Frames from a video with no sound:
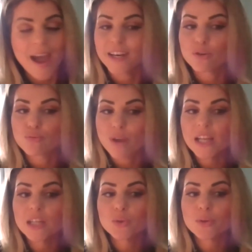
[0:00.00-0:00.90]
and a
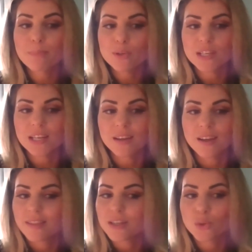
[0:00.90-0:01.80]
regulatory body
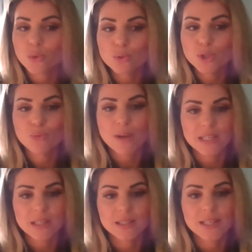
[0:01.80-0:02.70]
that is all too
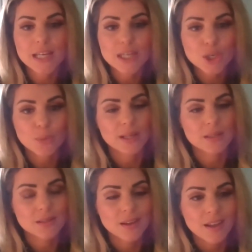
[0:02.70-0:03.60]
ready to issue it.